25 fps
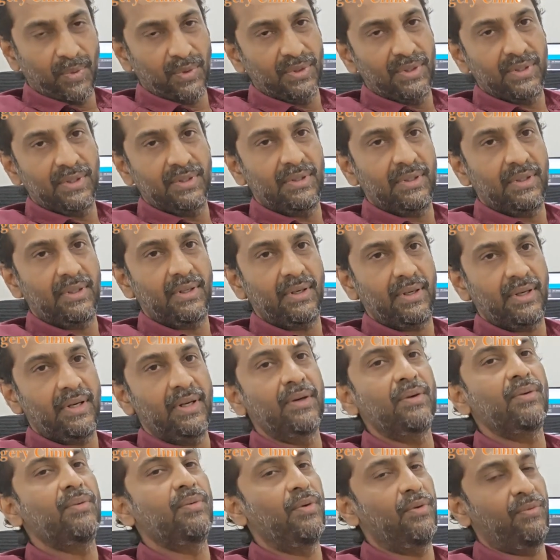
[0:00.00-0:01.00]
procedure
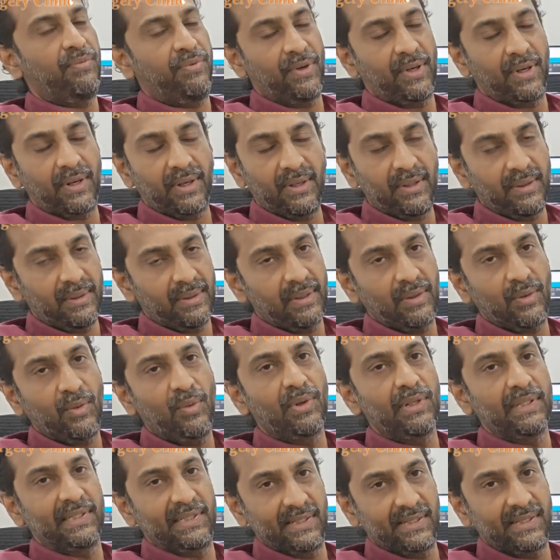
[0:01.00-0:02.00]
and go for a
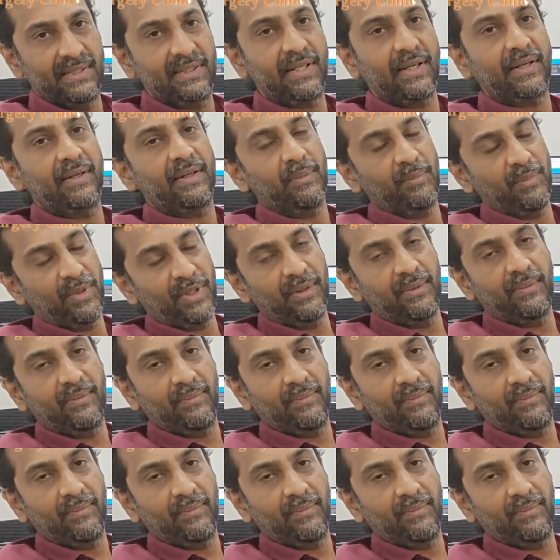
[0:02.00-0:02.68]
cholecystectomy.